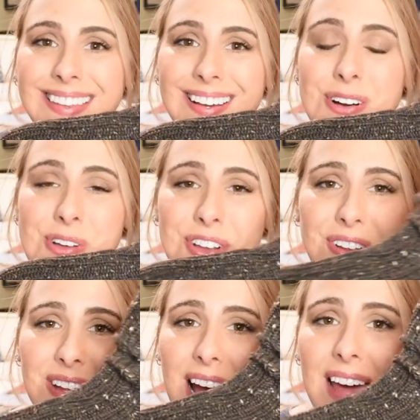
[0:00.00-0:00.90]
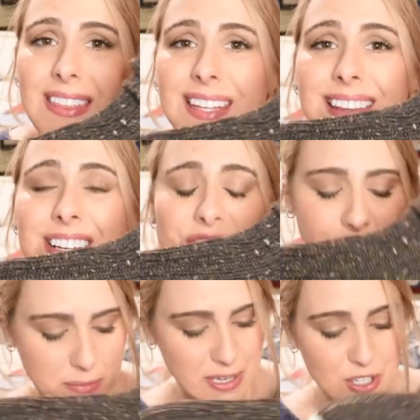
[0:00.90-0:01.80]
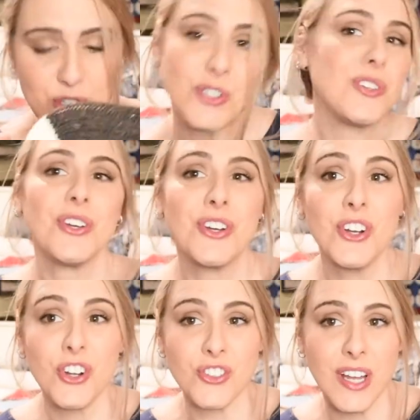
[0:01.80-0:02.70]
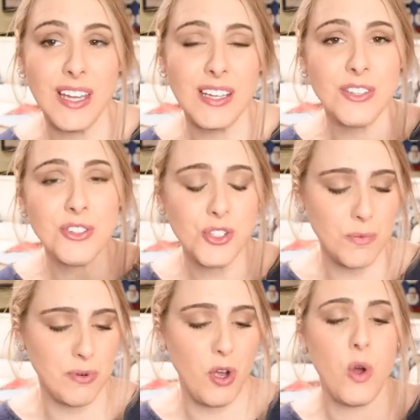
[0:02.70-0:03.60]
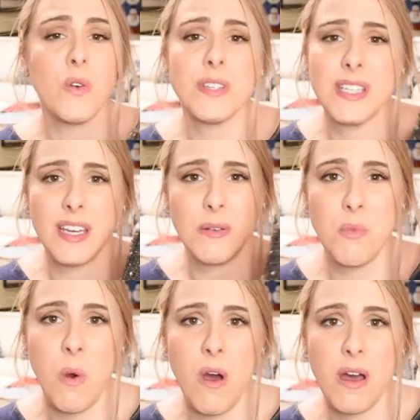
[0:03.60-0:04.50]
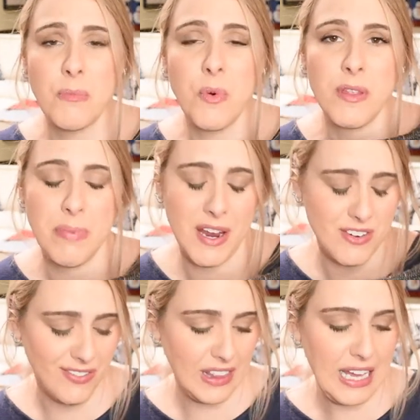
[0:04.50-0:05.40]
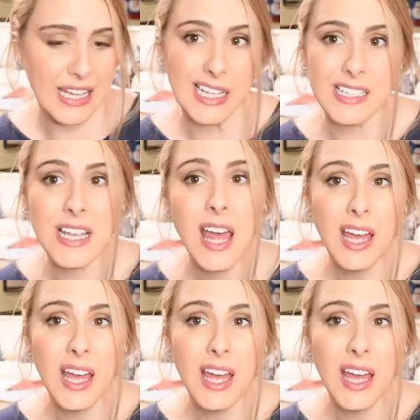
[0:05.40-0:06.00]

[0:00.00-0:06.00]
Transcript: I think they're going to be great and super cozy and warm with a pair of leggings,